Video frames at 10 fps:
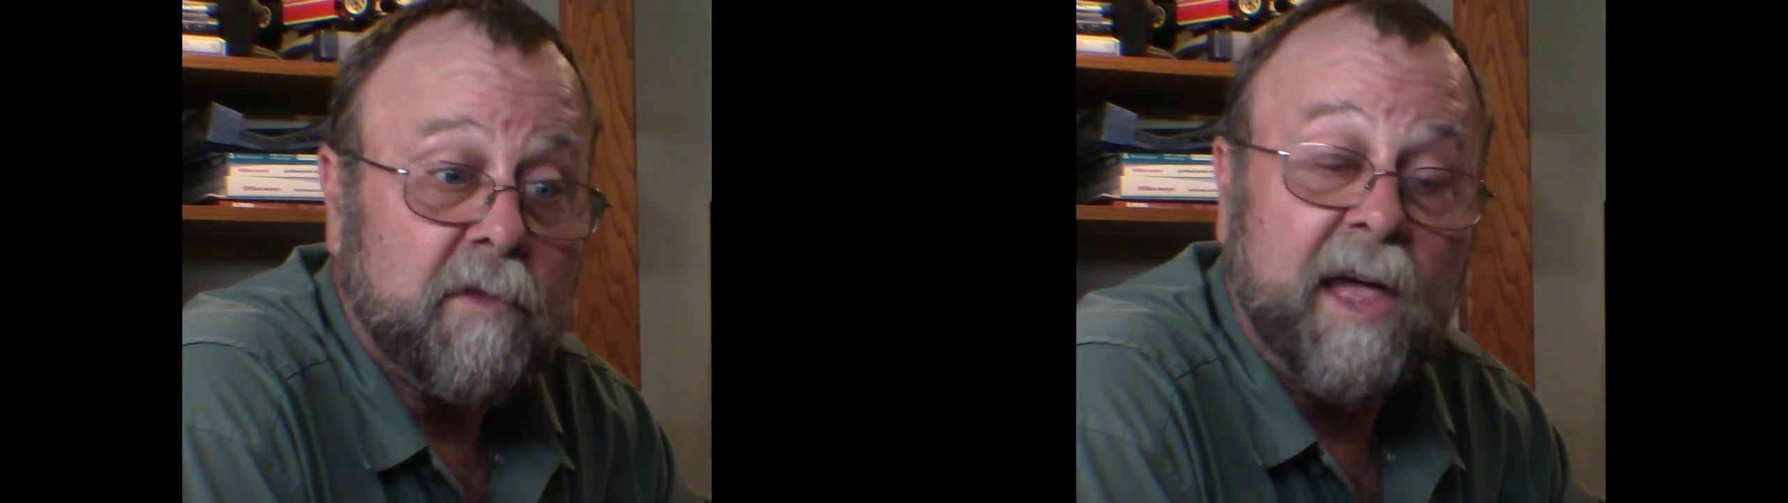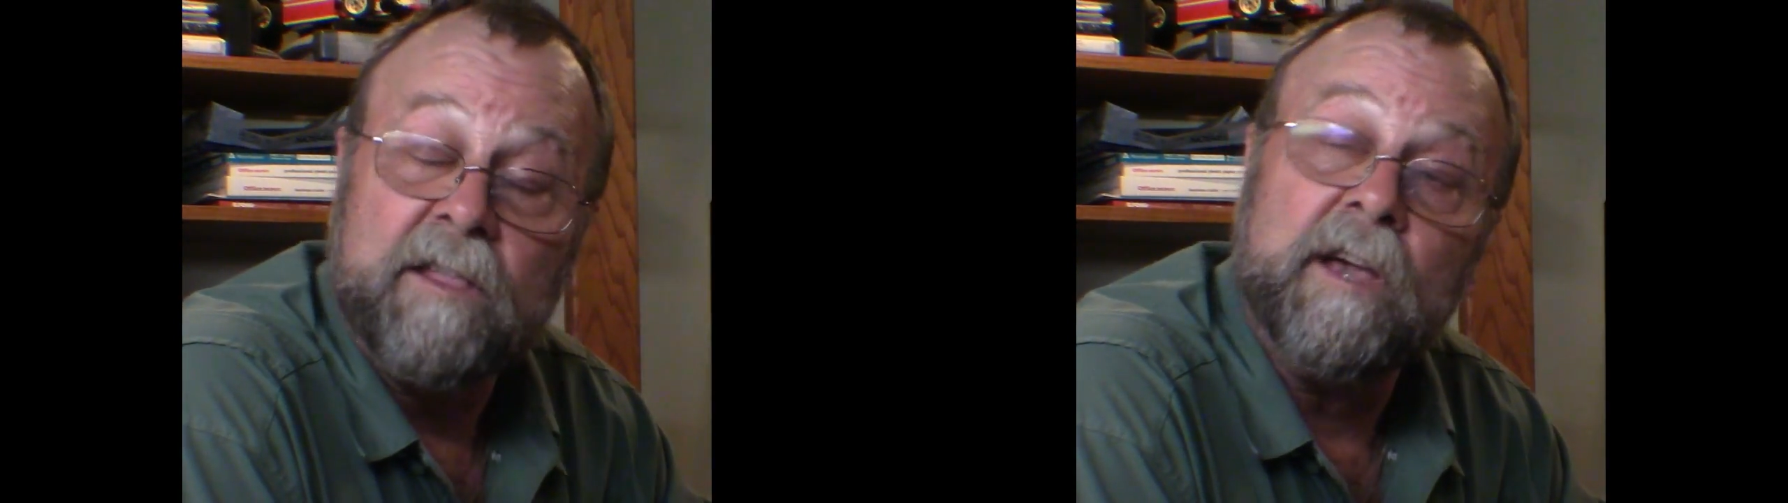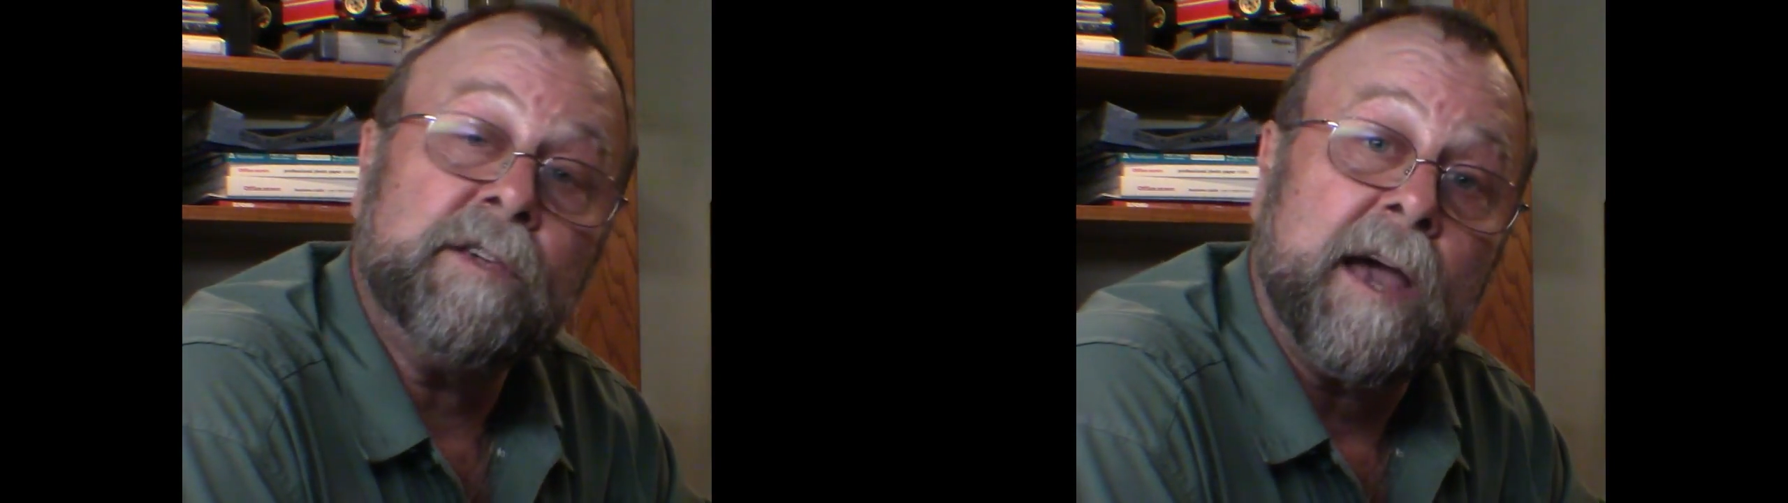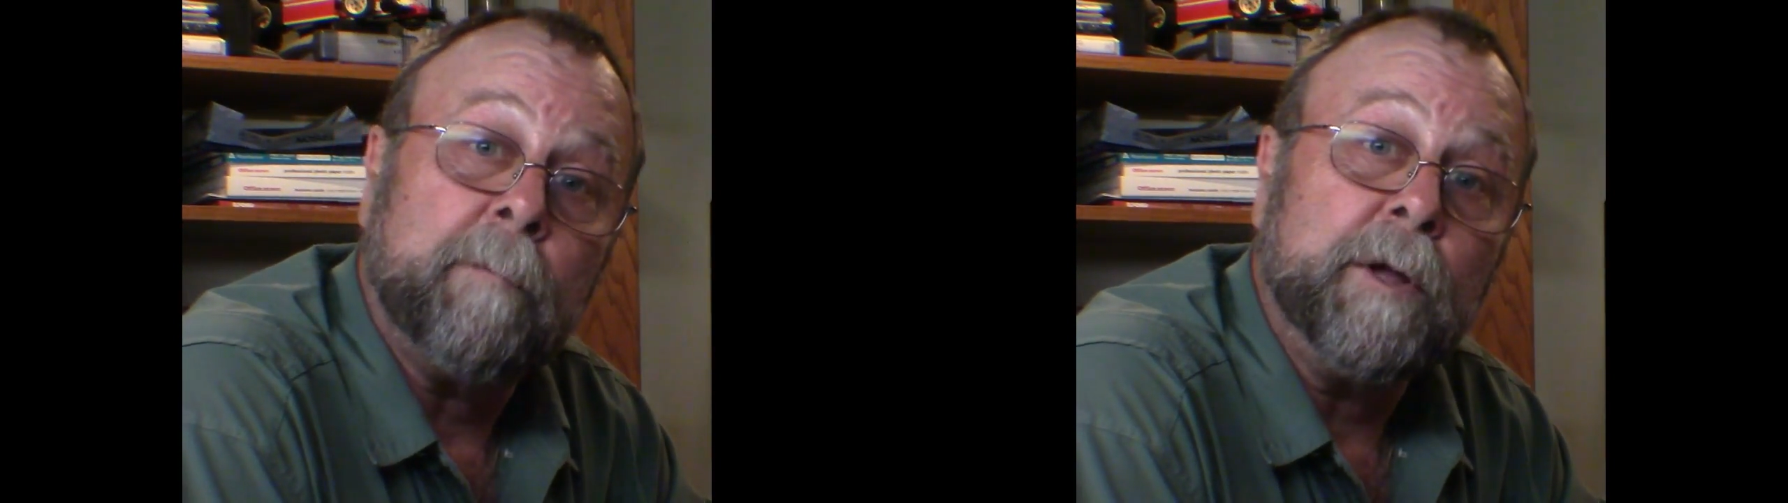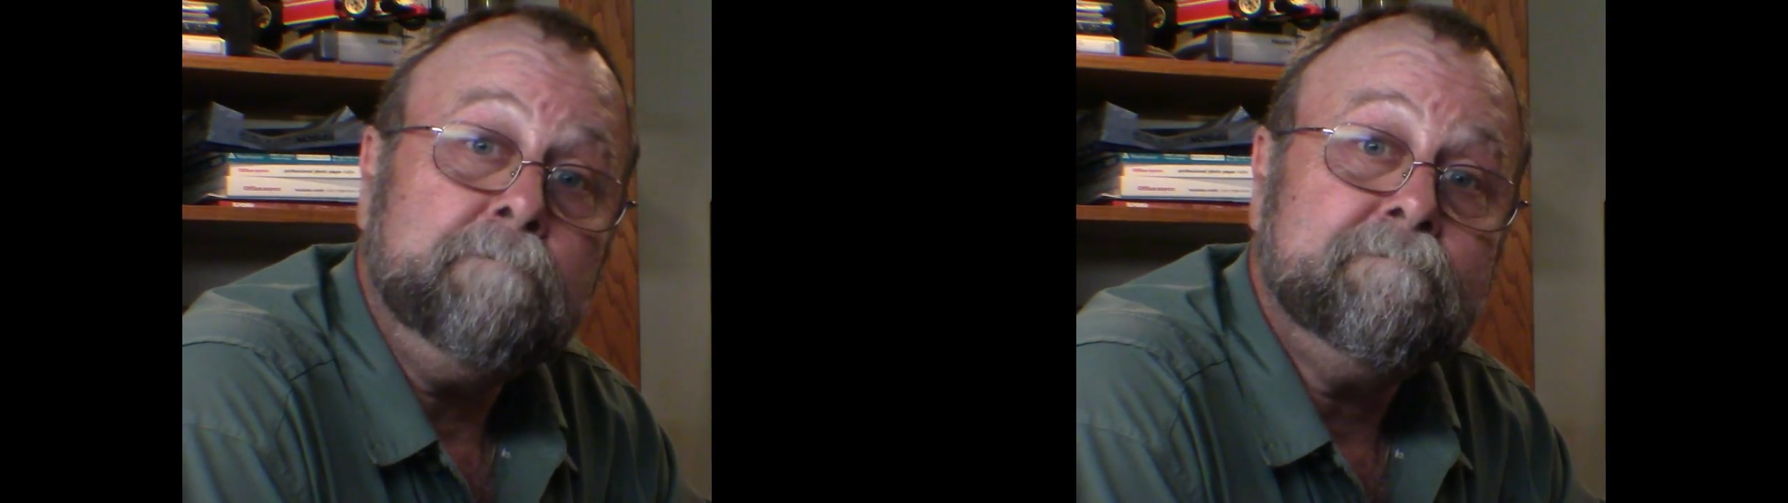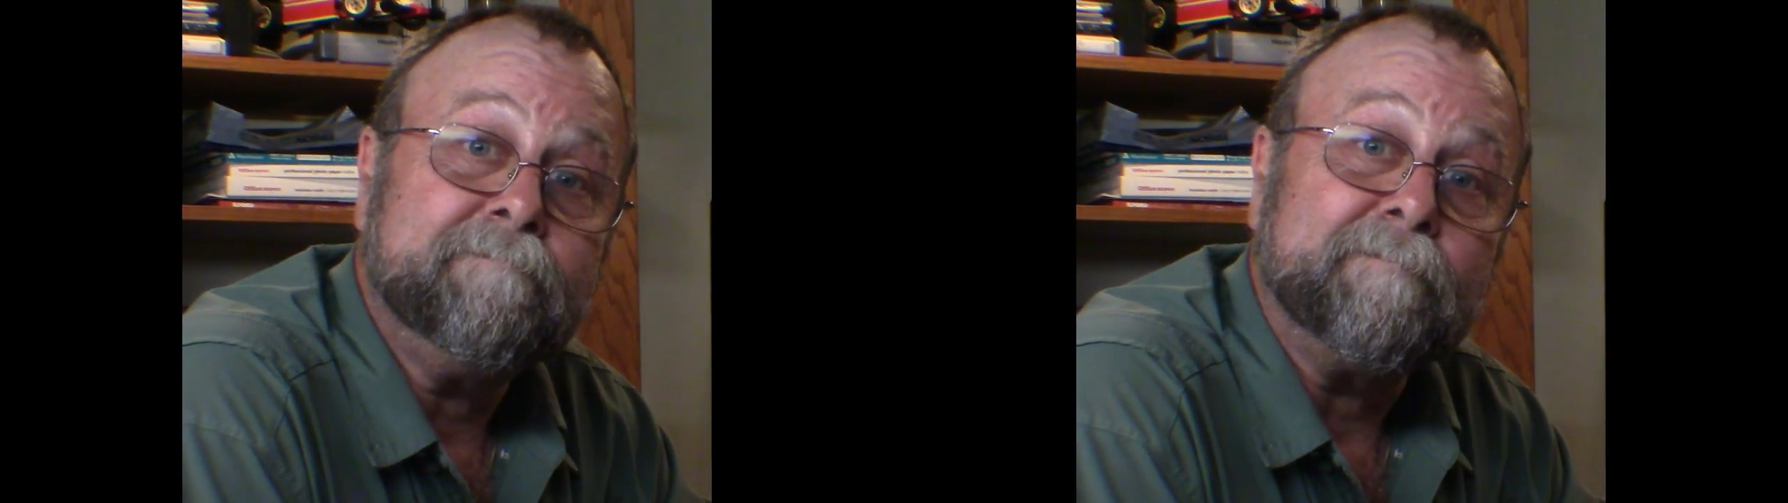That does happen,